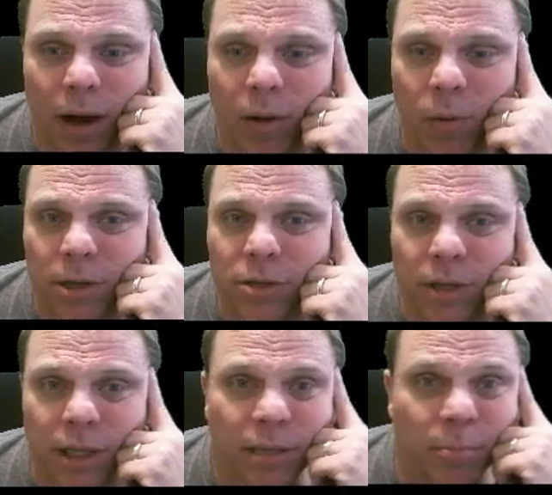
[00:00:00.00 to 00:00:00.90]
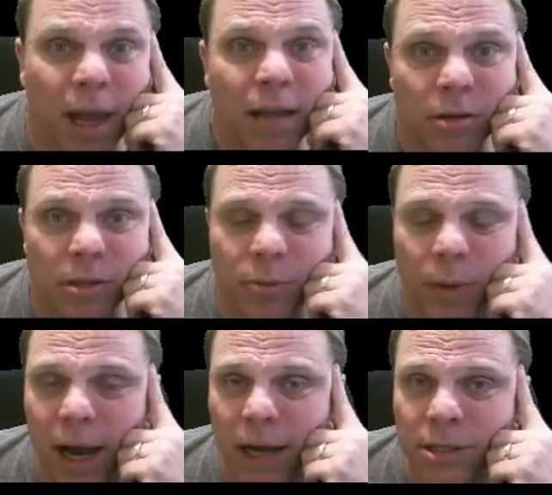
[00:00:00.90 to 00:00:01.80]
out what you need to make those
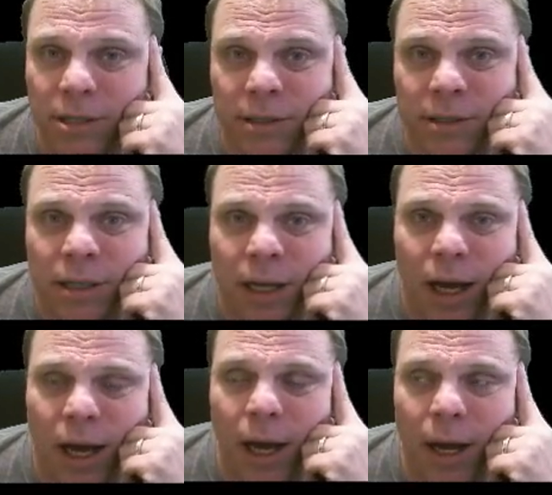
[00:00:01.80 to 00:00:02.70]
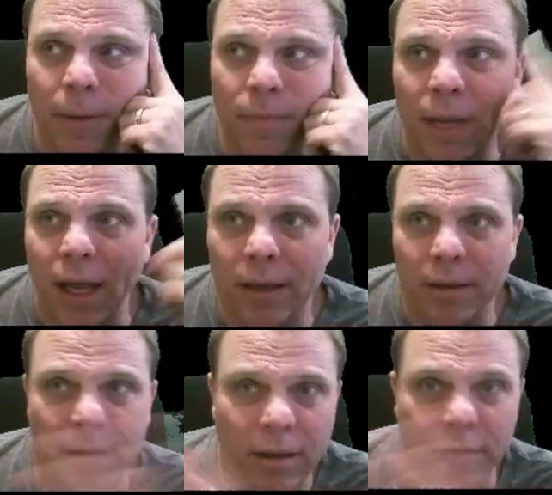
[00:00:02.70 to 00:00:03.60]
reactions
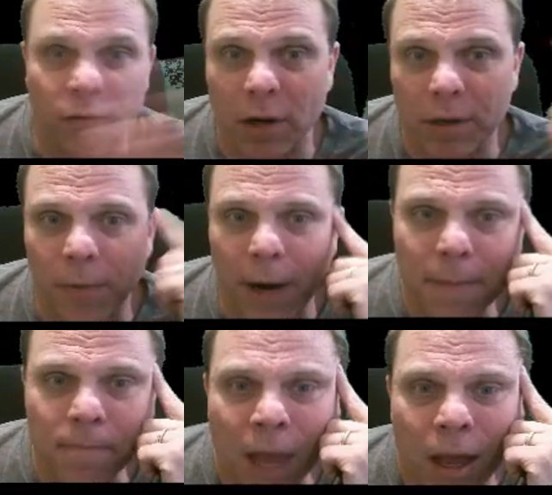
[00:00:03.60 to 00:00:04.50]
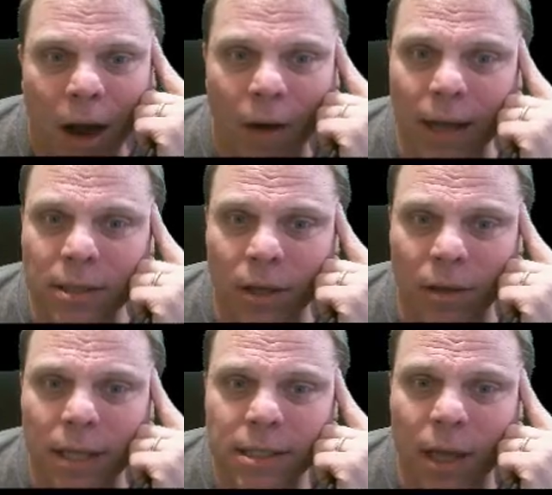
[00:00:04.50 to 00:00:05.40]
convert, right? All right, so
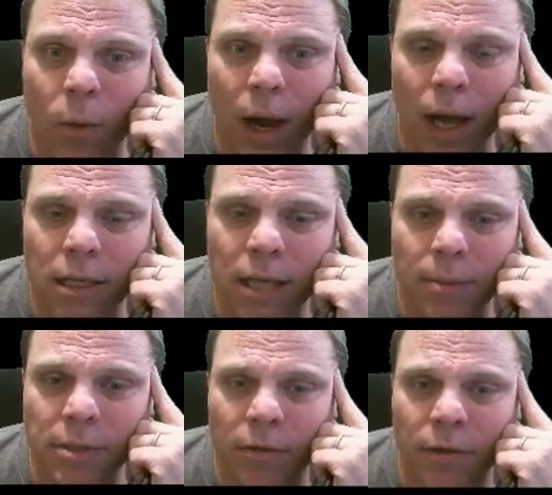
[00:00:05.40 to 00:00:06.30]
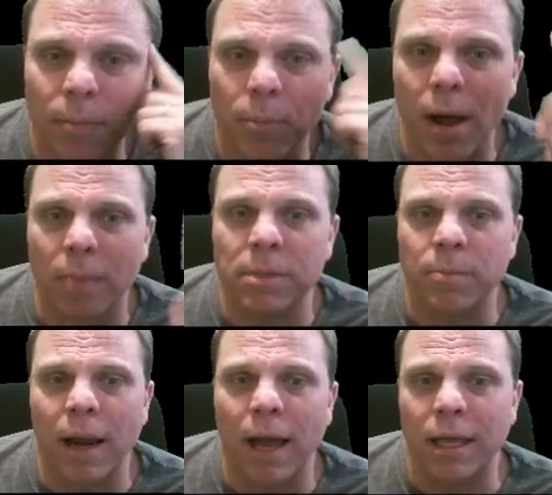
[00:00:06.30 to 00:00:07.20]
let's say, what kind of types of problems
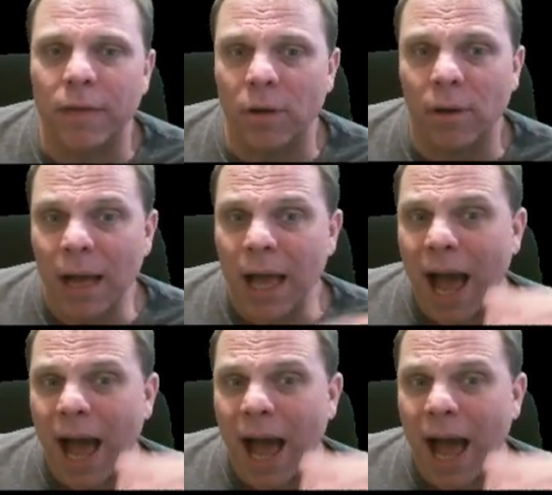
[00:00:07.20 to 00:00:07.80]
might I give you?